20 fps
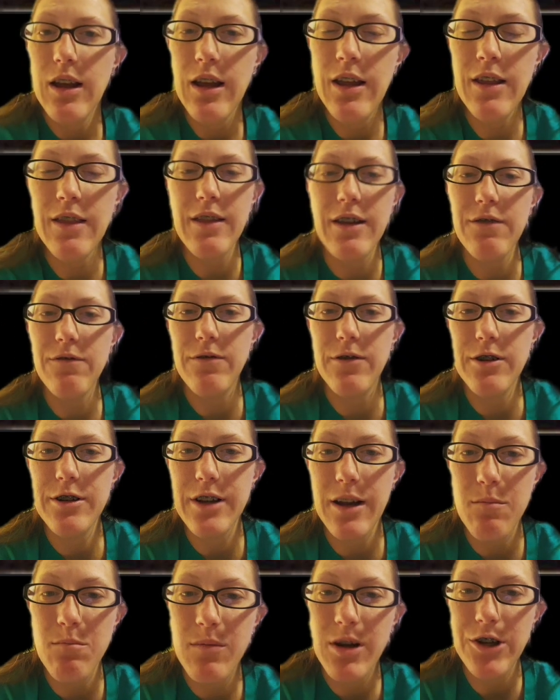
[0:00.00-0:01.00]
And then for
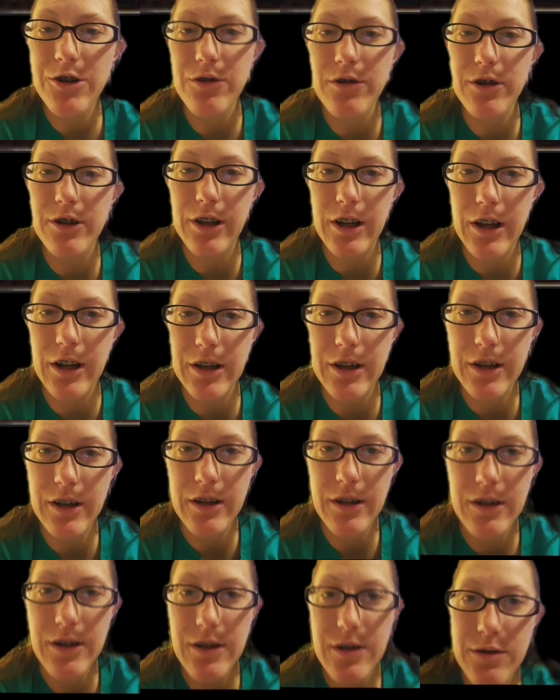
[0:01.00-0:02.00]
Dimetrodon.
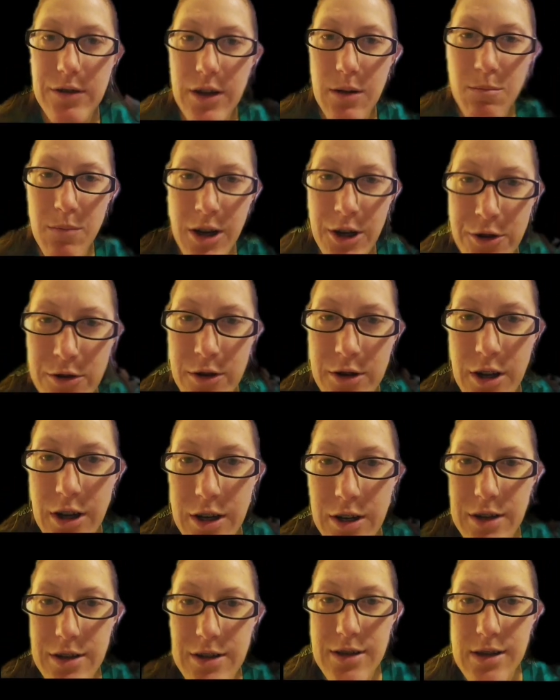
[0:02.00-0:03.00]
So
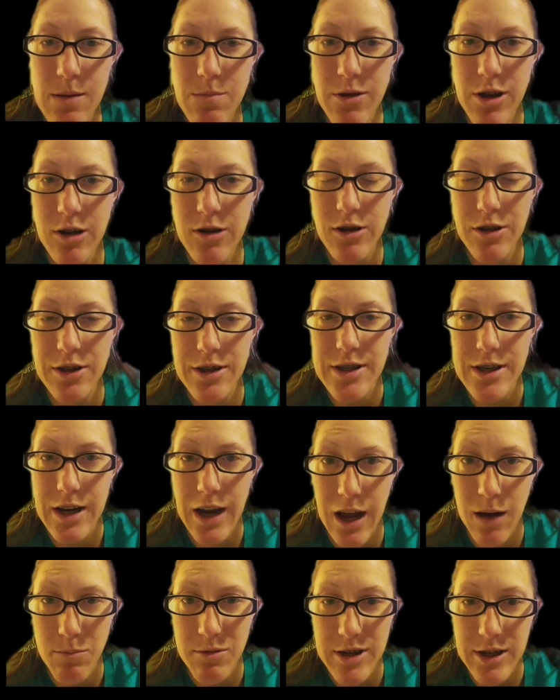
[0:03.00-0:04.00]
Dimetrodon is something called a
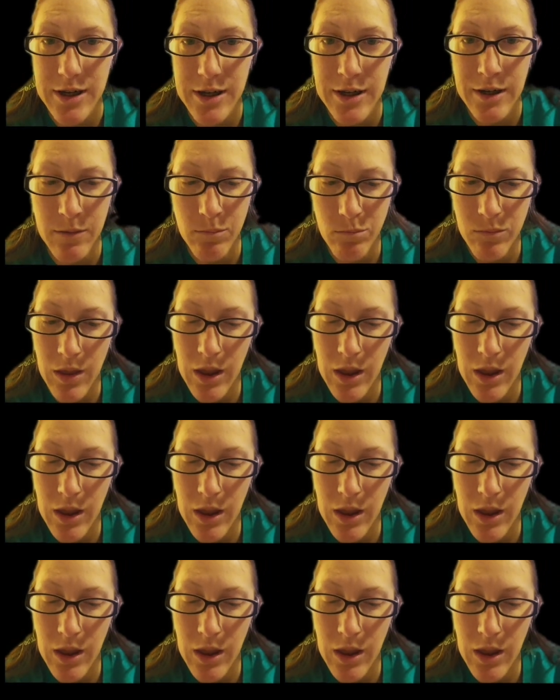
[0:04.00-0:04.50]
synapsid.